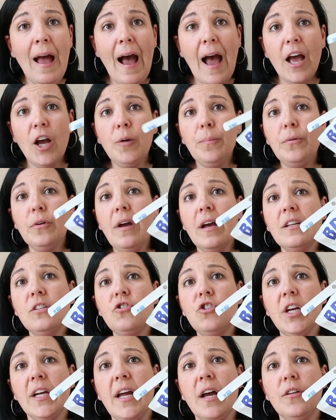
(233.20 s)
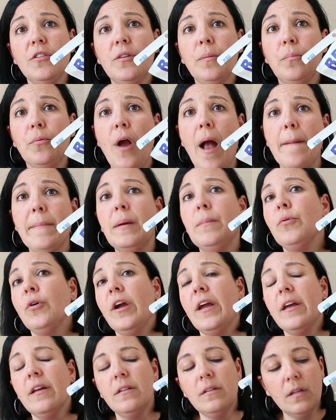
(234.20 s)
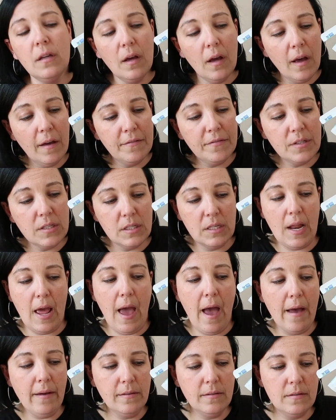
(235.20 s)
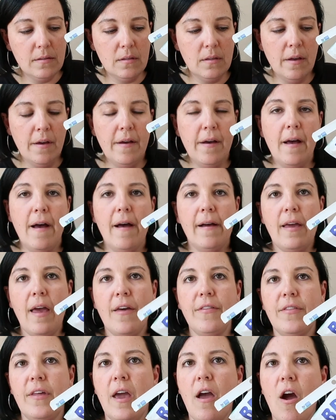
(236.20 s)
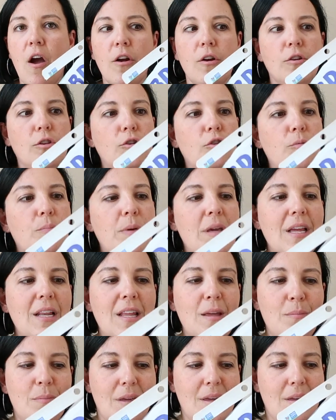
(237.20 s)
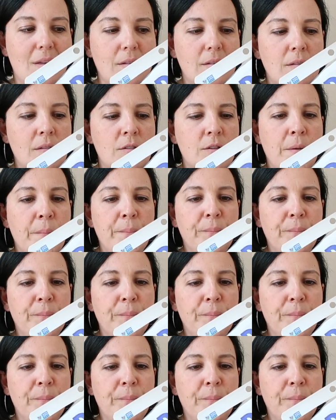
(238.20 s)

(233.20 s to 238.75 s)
I hope you guys check out the Brami brand of snacks. Again, they are lupini beans.